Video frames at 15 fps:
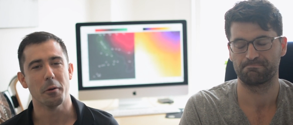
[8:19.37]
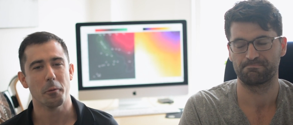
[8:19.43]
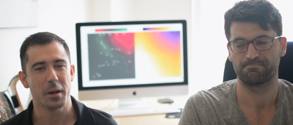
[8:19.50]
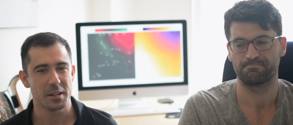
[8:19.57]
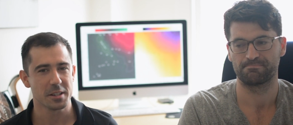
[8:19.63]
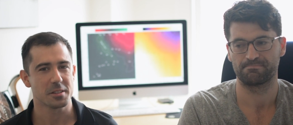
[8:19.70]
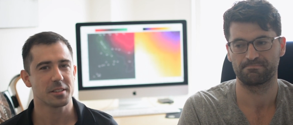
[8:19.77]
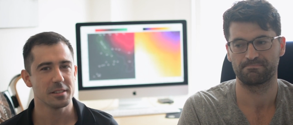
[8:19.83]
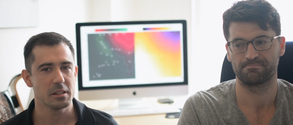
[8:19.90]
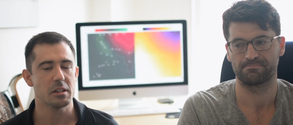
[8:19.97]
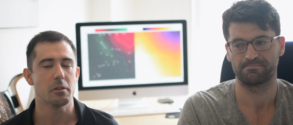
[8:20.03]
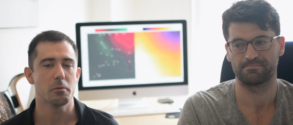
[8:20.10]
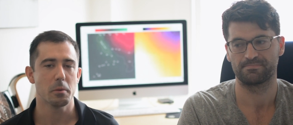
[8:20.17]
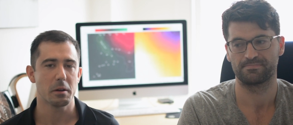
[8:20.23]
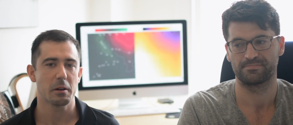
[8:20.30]
Speaker 1: But we just,
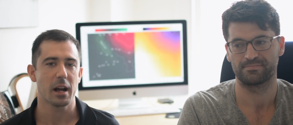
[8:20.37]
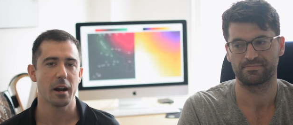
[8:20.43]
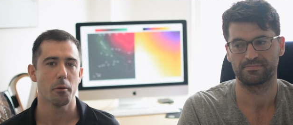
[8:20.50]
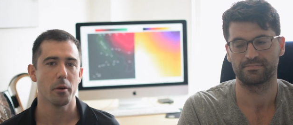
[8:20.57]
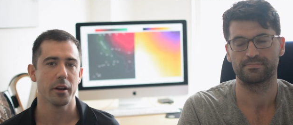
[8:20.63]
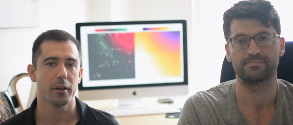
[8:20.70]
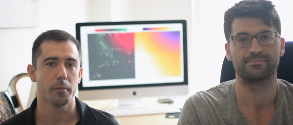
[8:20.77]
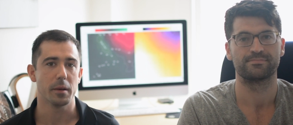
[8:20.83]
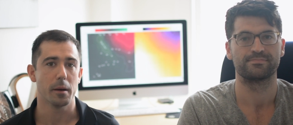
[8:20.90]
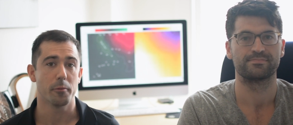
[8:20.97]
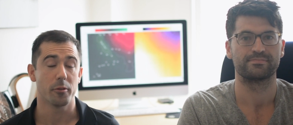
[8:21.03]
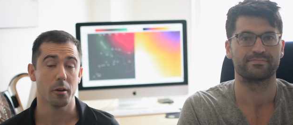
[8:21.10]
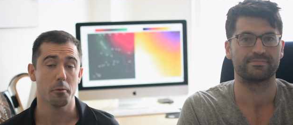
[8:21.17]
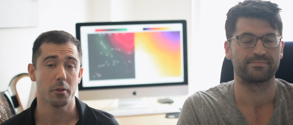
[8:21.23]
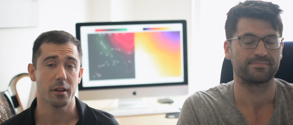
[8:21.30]
you know, we kind of wanted to be
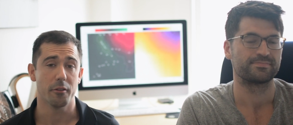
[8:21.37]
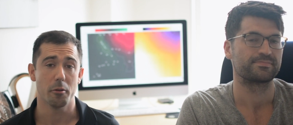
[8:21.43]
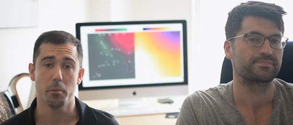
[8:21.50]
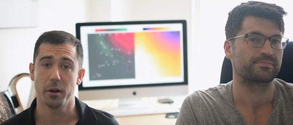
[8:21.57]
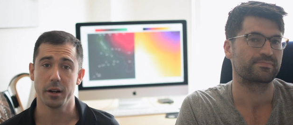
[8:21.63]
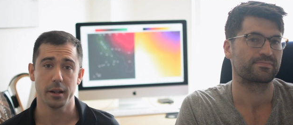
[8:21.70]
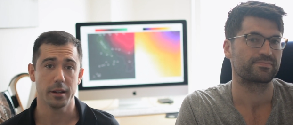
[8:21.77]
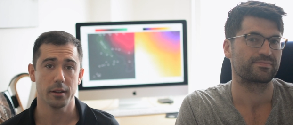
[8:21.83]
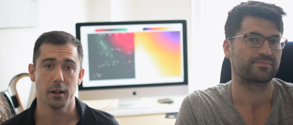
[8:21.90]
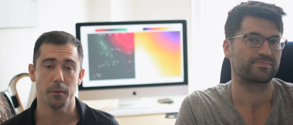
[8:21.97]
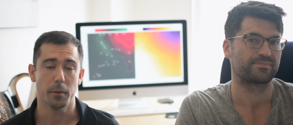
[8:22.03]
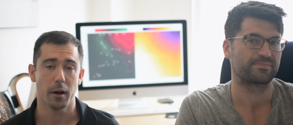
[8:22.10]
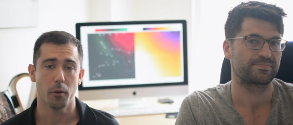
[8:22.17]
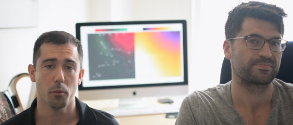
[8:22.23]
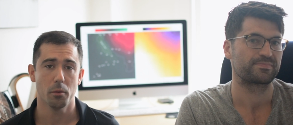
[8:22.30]
upfront with everybody
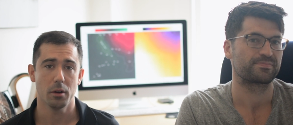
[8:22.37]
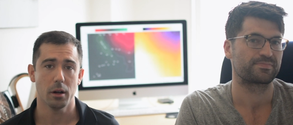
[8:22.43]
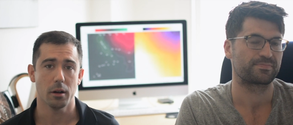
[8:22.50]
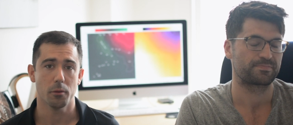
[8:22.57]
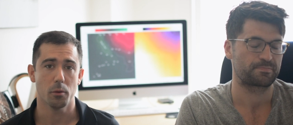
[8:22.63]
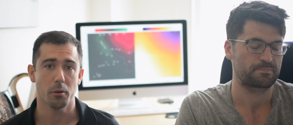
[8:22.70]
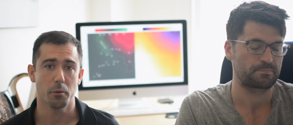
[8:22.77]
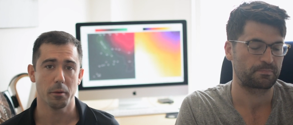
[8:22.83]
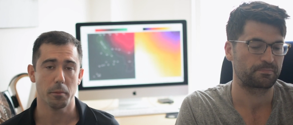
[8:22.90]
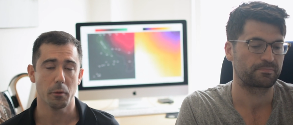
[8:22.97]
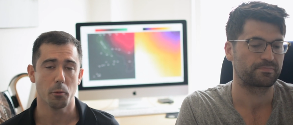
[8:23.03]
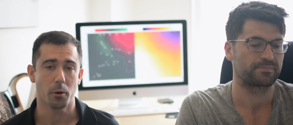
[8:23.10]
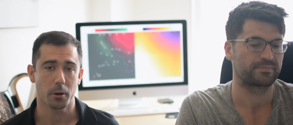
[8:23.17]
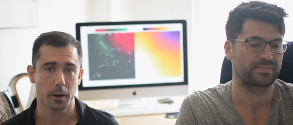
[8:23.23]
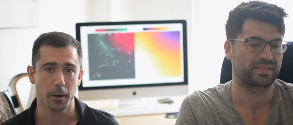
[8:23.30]
about what we've
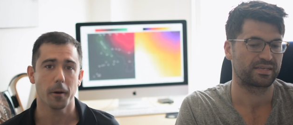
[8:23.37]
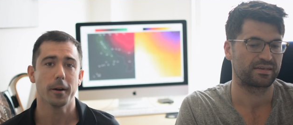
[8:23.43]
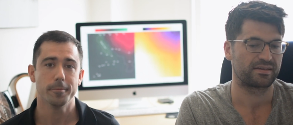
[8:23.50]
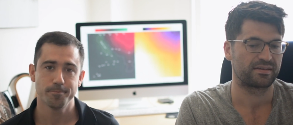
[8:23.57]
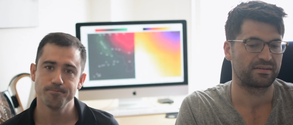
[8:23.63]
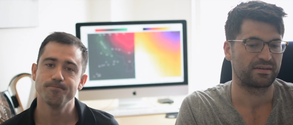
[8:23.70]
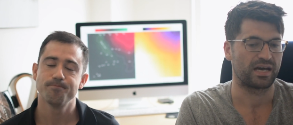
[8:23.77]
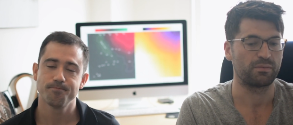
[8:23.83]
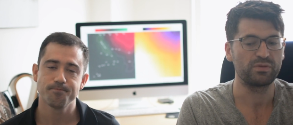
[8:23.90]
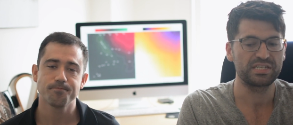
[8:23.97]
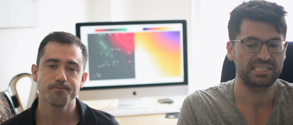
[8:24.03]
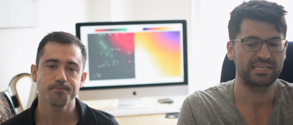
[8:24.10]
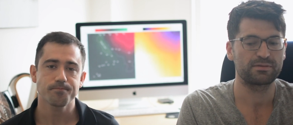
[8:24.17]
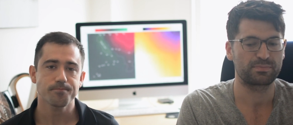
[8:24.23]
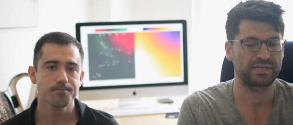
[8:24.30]
been working on. And
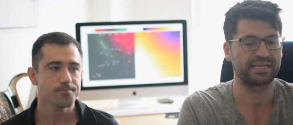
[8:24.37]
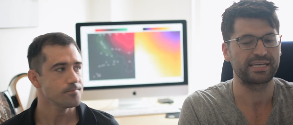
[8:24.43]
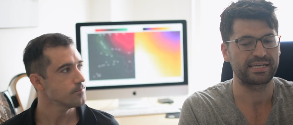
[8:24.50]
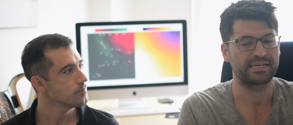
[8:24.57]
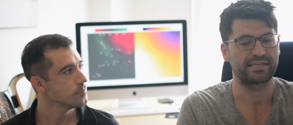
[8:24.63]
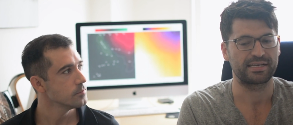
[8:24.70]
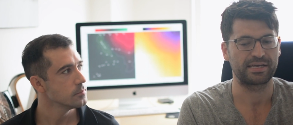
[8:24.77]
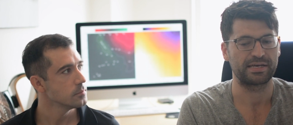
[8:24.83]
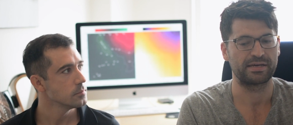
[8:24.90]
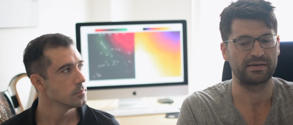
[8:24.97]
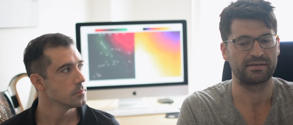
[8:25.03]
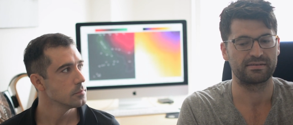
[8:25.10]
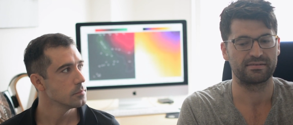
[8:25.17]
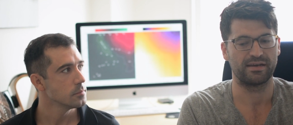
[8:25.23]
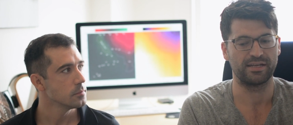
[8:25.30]
we're downplaying it
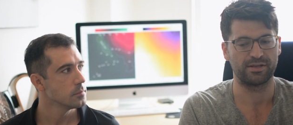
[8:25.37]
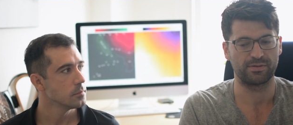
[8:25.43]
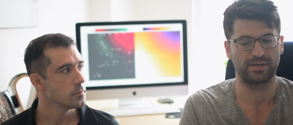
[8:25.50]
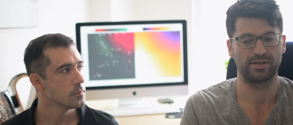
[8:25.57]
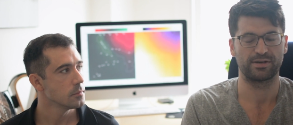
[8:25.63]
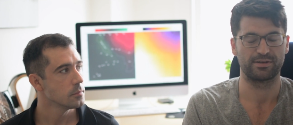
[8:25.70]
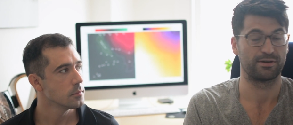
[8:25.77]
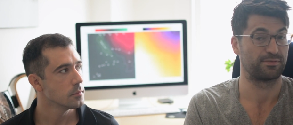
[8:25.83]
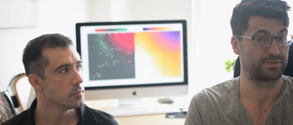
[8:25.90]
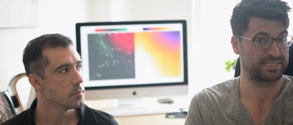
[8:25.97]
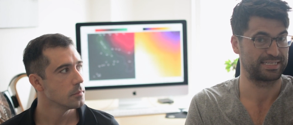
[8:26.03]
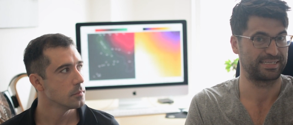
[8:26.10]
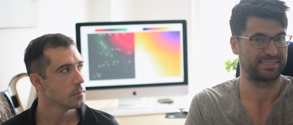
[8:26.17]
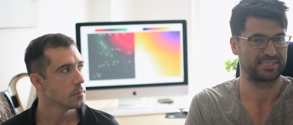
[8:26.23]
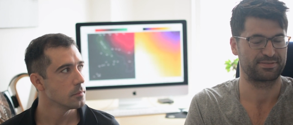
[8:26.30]
Speaker 2: here, you know, a lot,
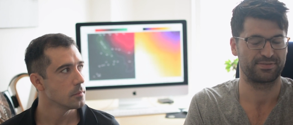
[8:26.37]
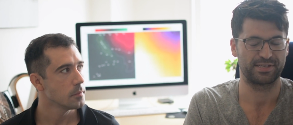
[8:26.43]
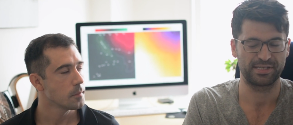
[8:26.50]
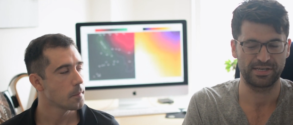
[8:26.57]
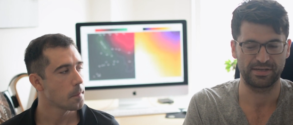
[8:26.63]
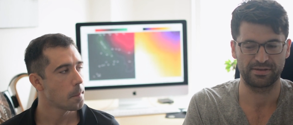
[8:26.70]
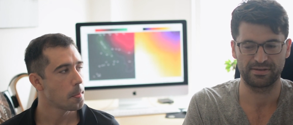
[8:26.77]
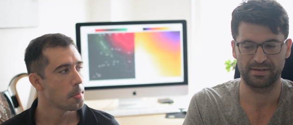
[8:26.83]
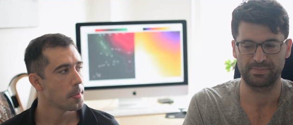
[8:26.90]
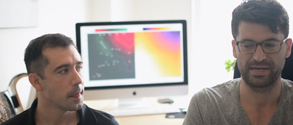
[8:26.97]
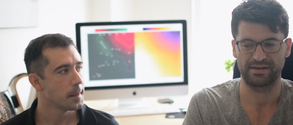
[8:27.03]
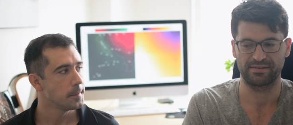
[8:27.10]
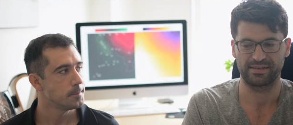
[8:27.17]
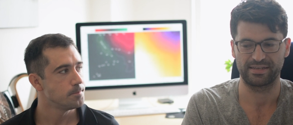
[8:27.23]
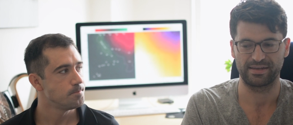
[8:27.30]
obviously, in this video
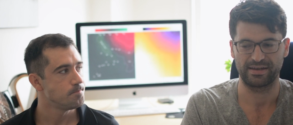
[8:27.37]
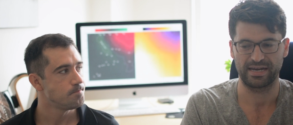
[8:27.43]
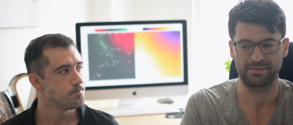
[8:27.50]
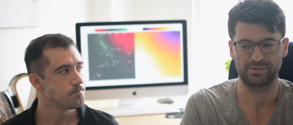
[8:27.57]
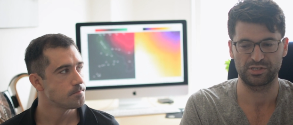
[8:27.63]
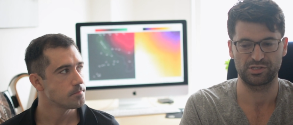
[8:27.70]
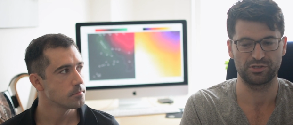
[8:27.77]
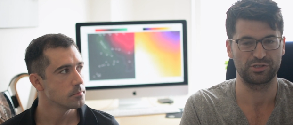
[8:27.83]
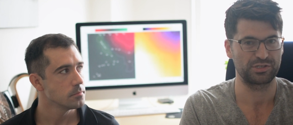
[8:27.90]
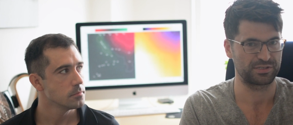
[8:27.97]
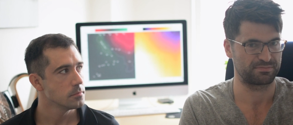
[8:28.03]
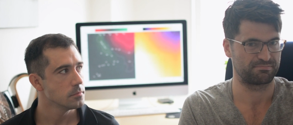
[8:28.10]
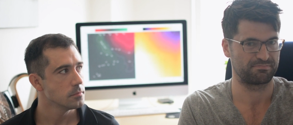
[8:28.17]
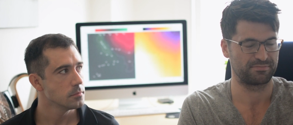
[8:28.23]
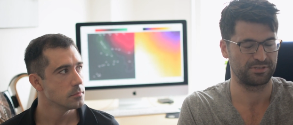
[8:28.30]
about, you know, how much you
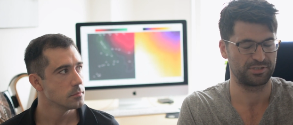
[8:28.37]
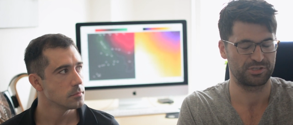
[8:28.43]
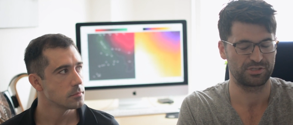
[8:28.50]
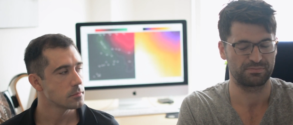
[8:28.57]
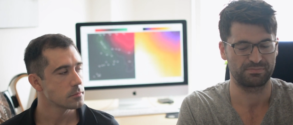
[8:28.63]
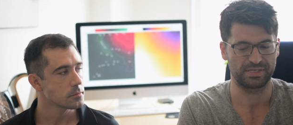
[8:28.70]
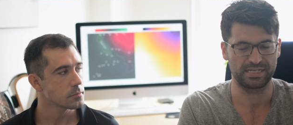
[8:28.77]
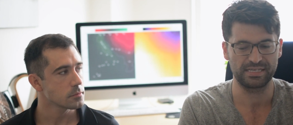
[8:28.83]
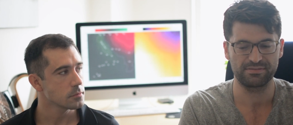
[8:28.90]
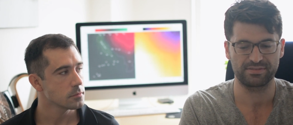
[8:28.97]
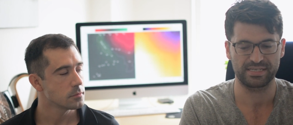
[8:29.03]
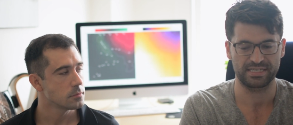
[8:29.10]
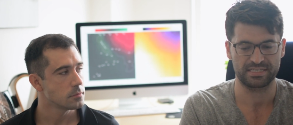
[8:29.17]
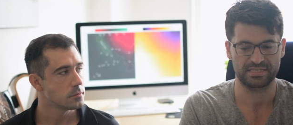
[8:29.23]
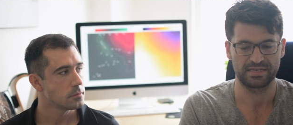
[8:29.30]
should believe
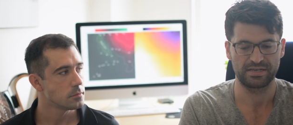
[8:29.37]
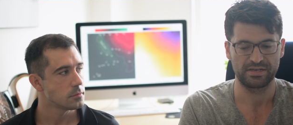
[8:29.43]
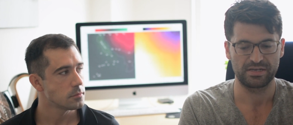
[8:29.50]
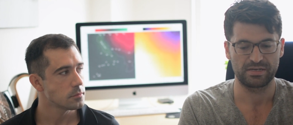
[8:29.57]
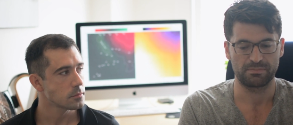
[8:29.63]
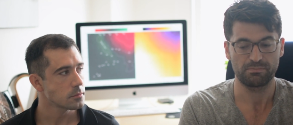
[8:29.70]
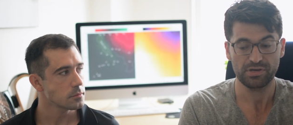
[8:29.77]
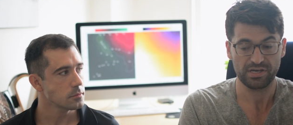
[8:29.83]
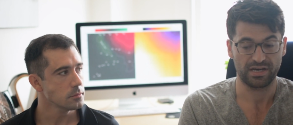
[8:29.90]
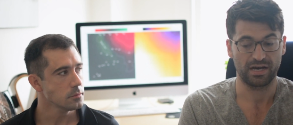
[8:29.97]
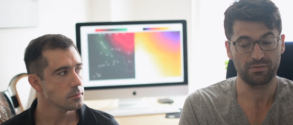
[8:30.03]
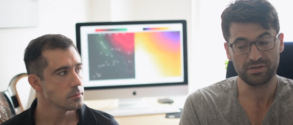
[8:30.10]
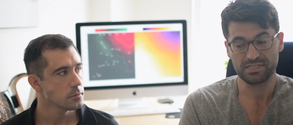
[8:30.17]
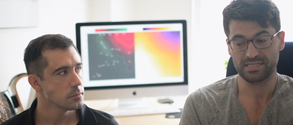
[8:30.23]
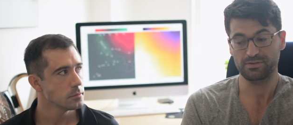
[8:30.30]
this. But
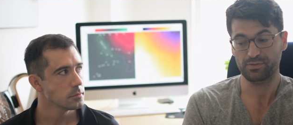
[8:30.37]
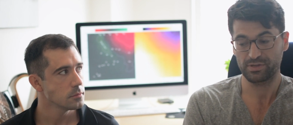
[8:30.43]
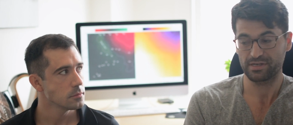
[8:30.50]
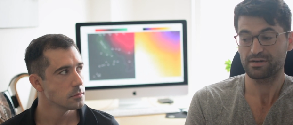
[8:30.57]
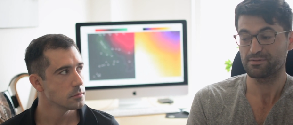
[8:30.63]
I want to say we